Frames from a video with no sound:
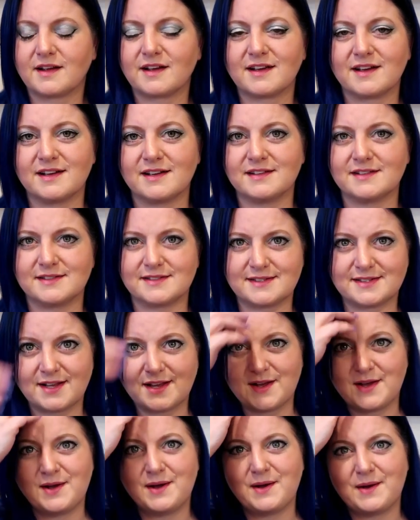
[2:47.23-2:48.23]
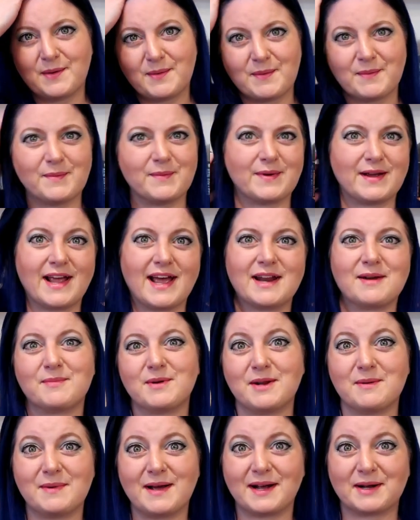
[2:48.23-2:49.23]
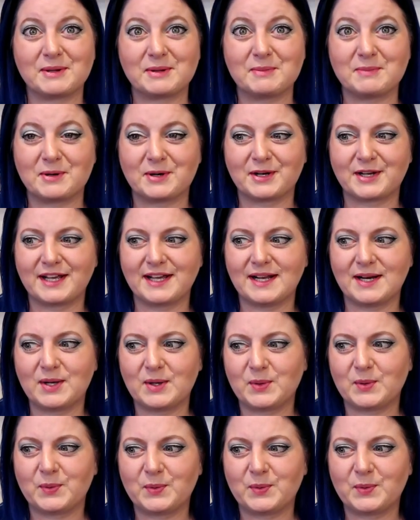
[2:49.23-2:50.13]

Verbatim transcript: because we had to put it back on the market.